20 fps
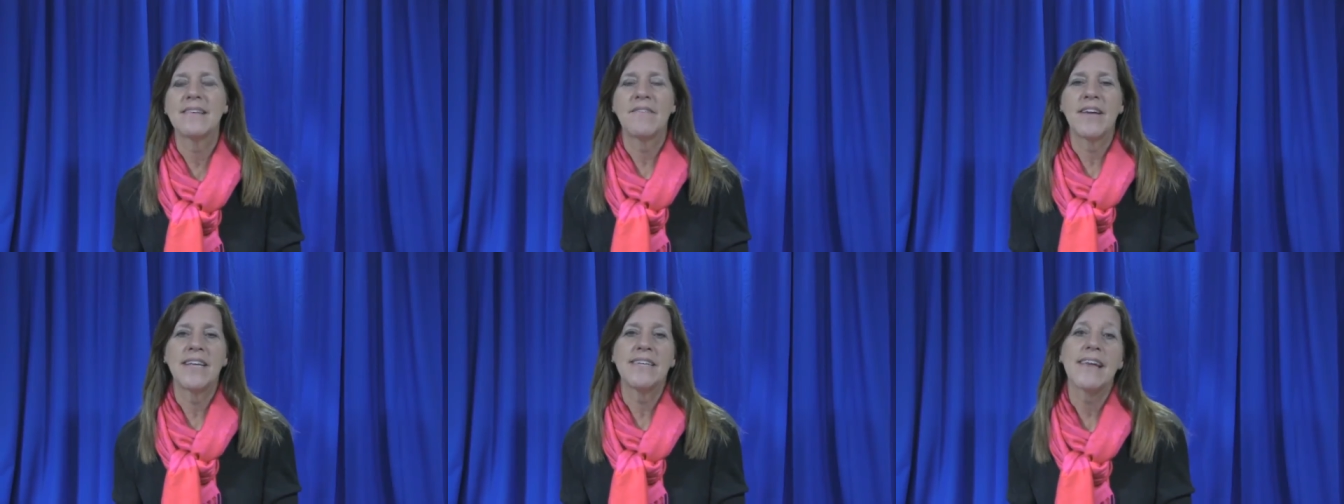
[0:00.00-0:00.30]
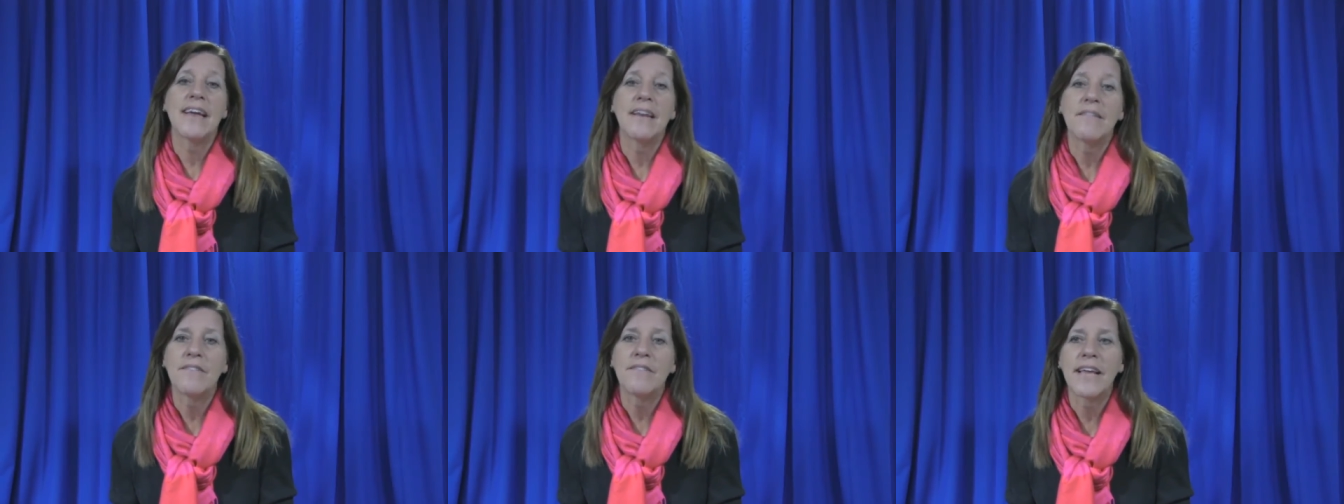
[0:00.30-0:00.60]
of
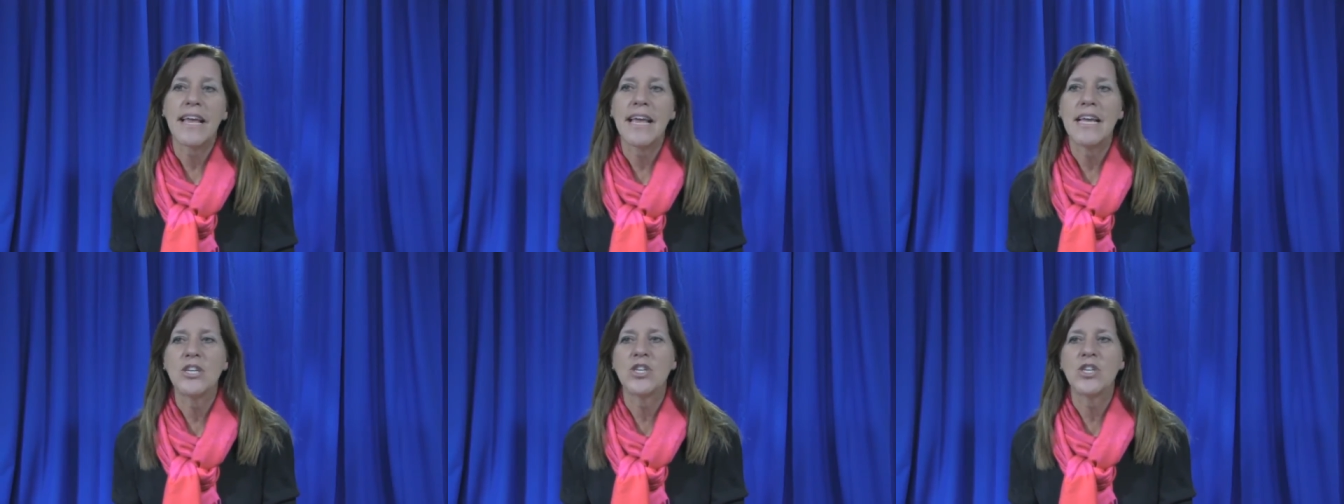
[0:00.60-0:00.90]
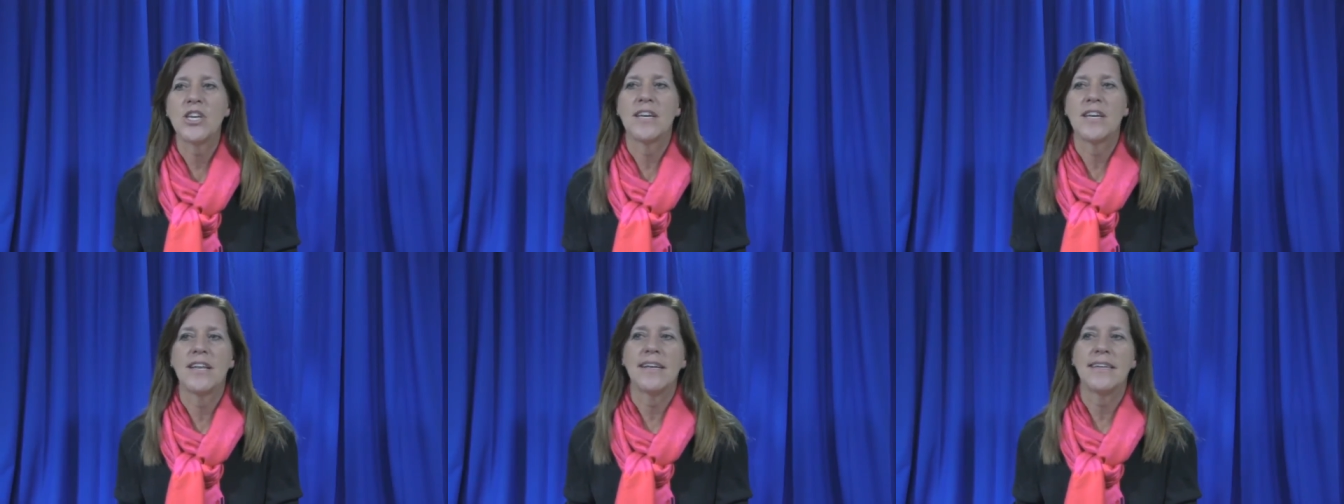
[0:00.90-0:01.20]

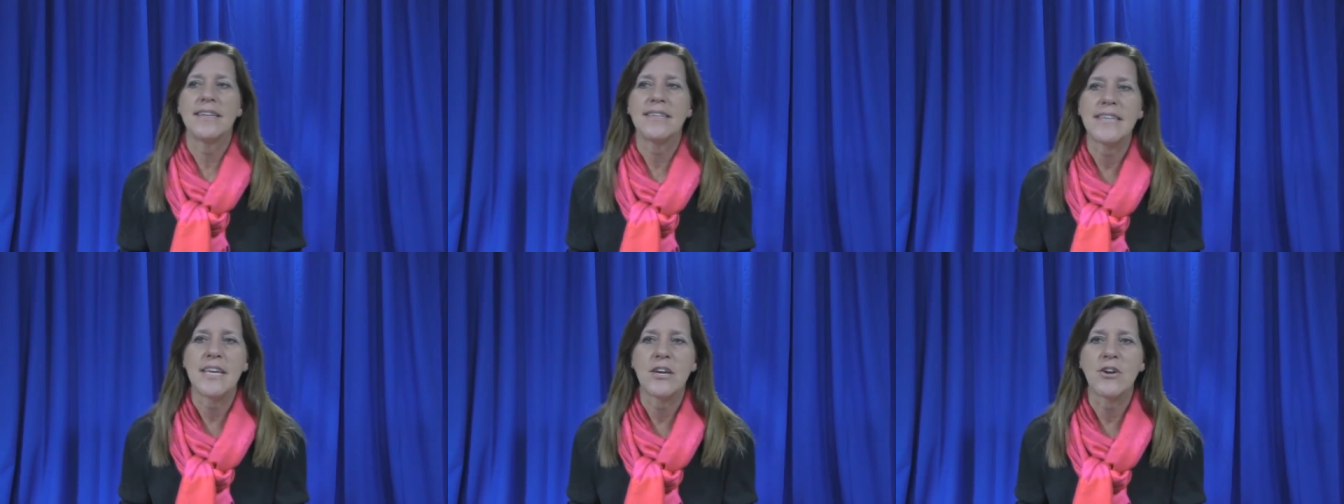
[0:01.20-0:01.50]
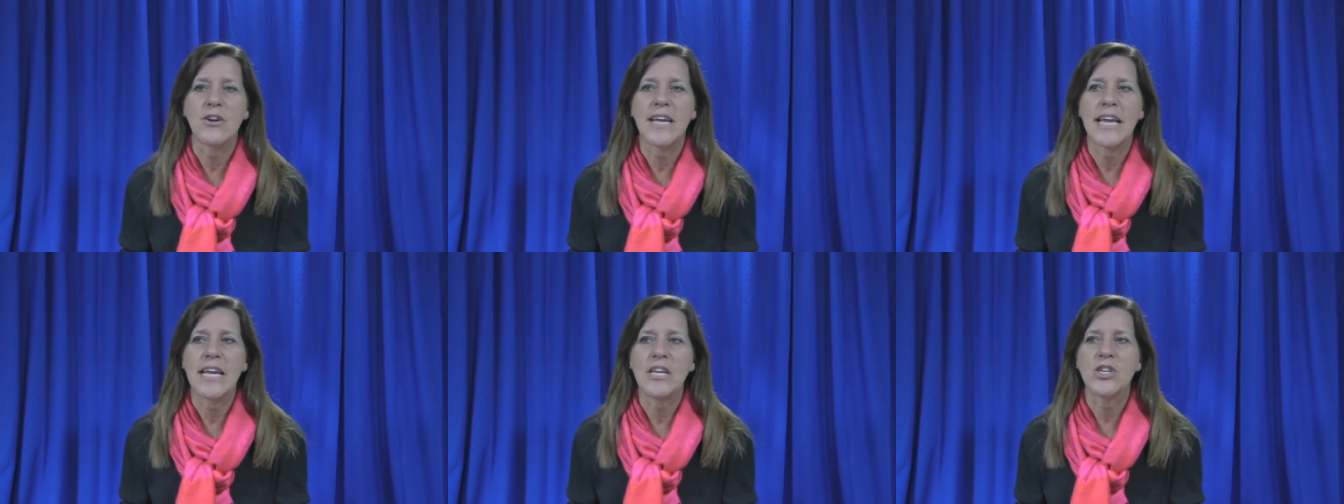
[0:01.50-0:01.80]
identification and
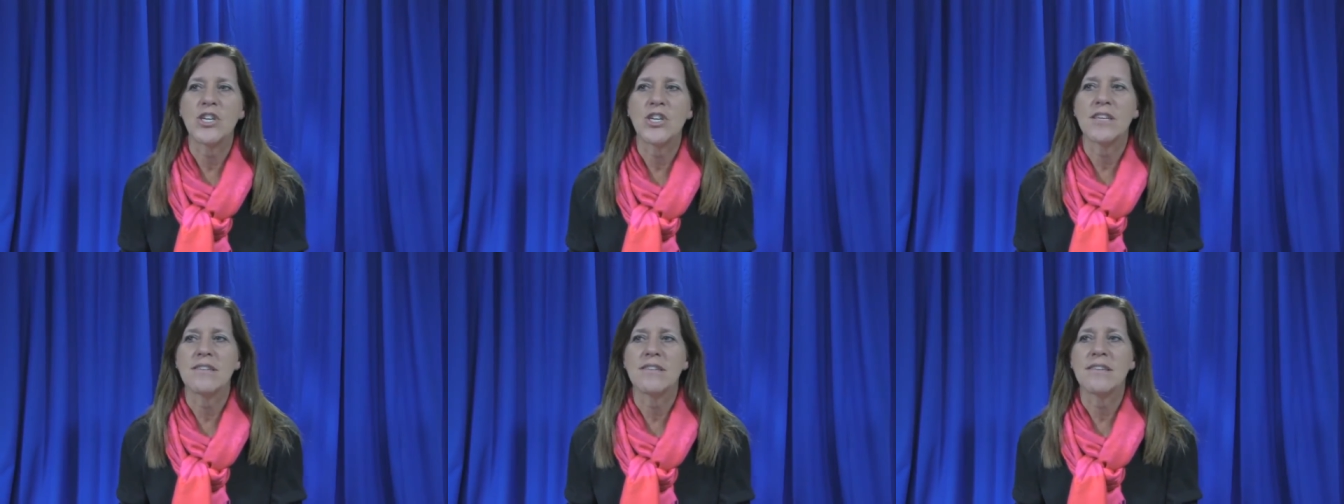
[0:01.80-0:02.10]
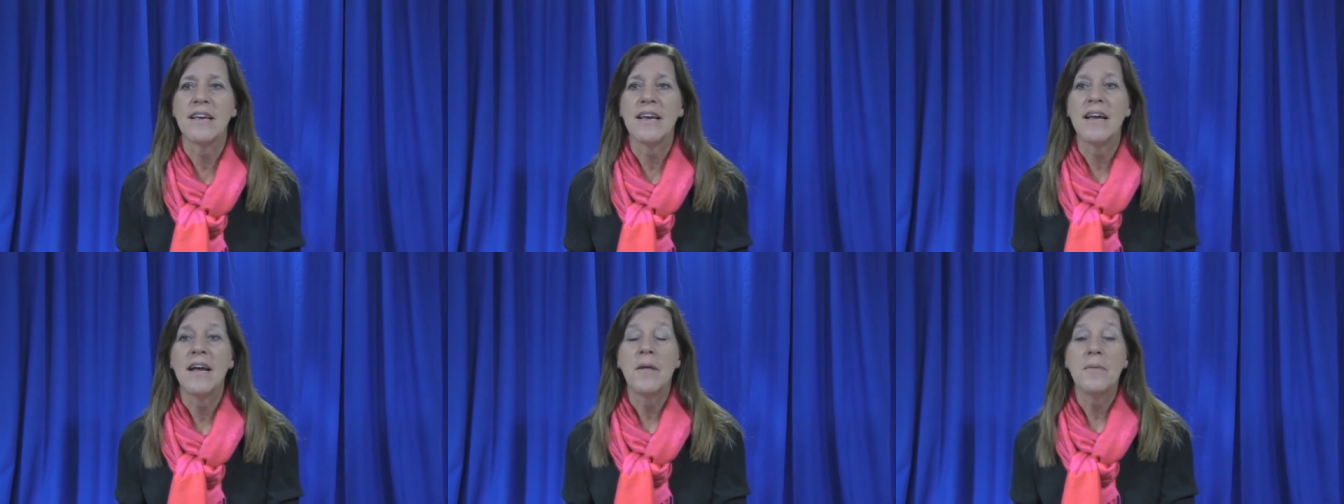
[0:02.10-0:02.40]
interrogations
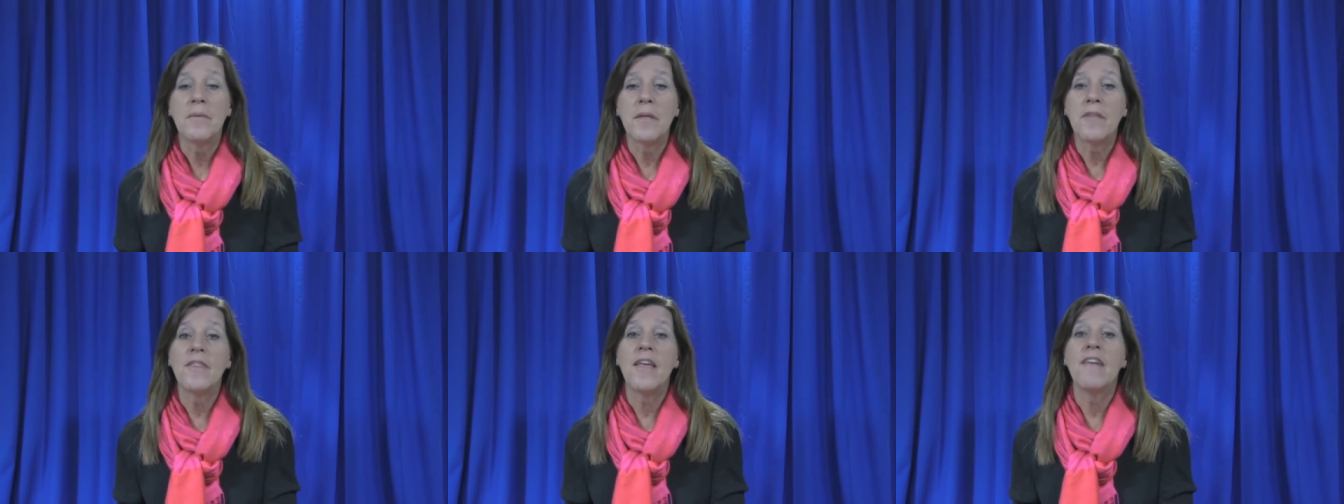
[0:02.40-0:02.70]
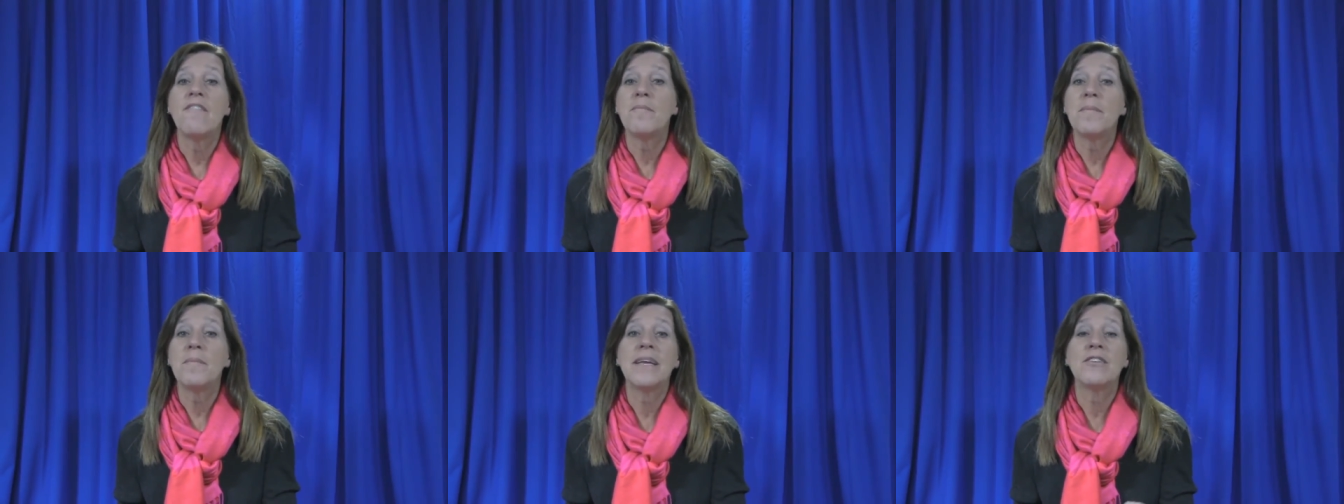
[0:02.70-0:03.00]
that
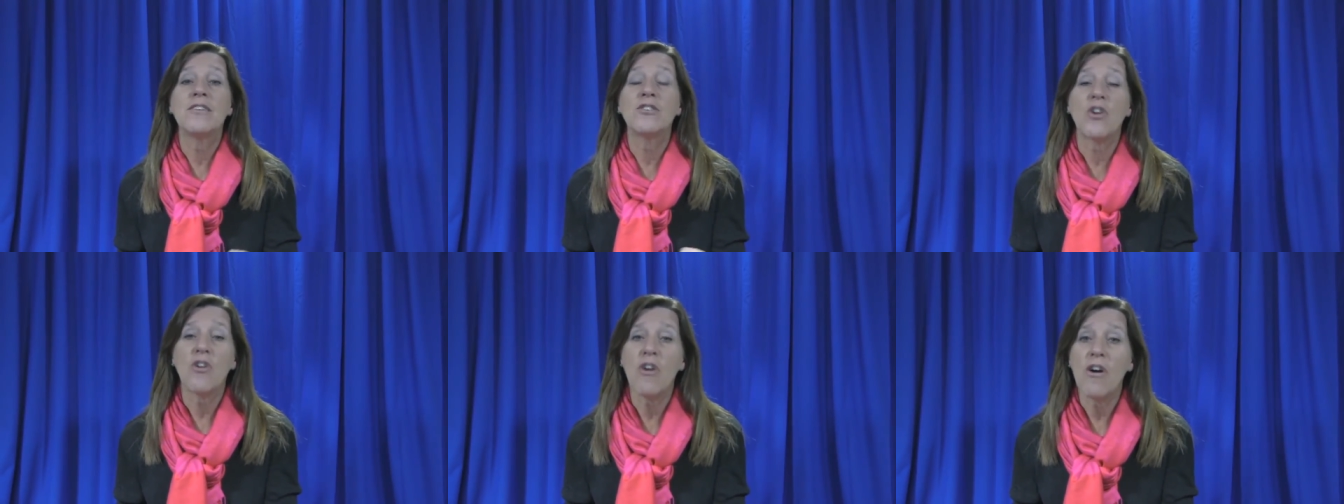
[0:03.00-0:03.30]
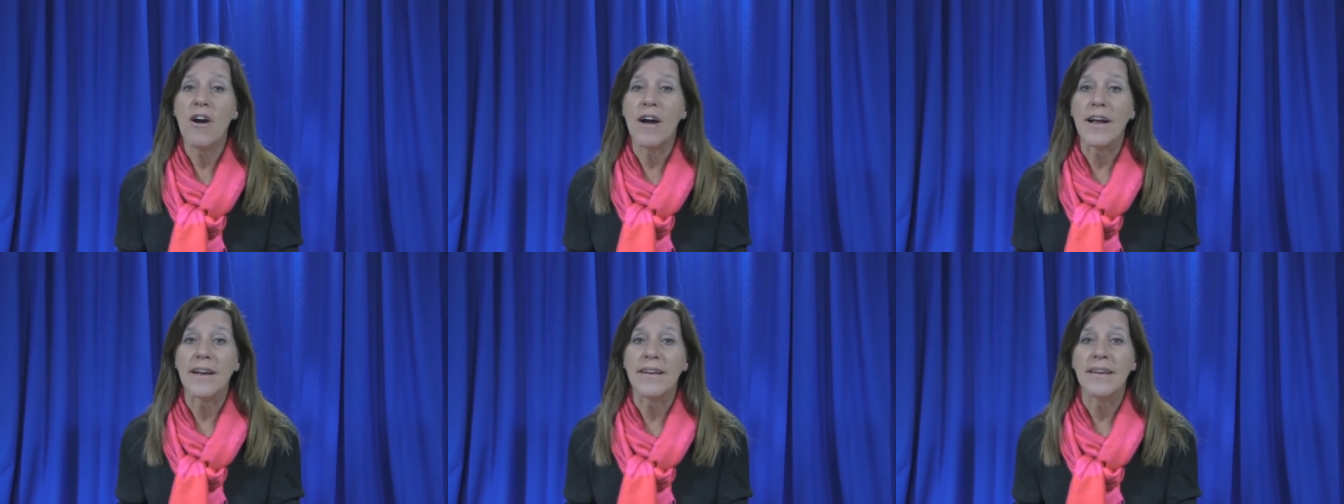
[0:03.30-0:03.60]
they've been
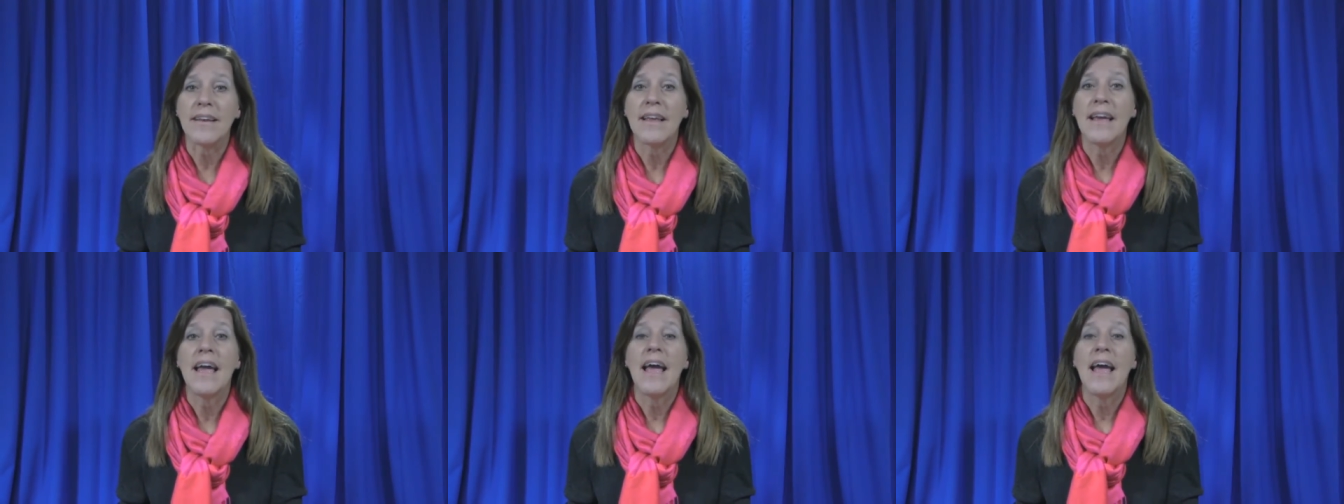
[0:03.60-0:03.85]
taught